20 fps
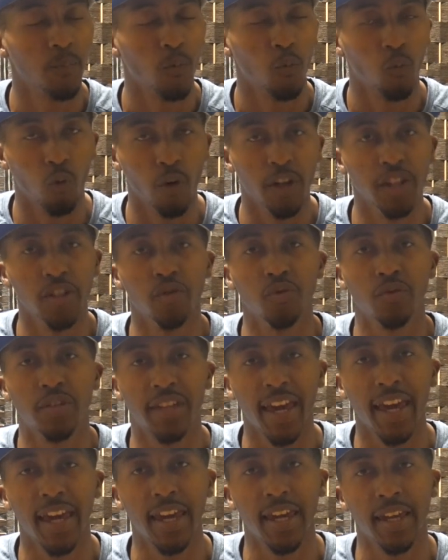when you
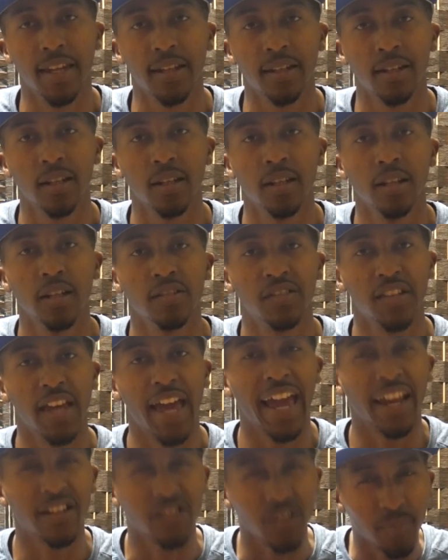can, to
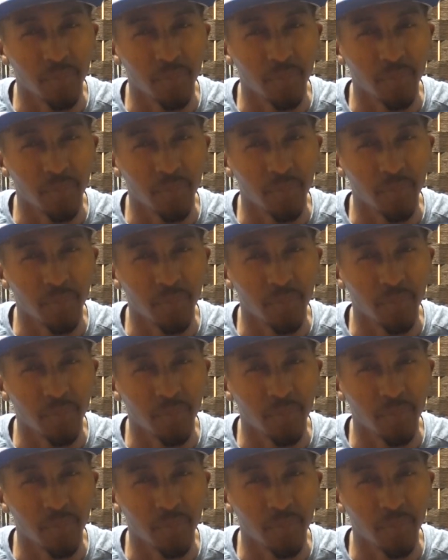actually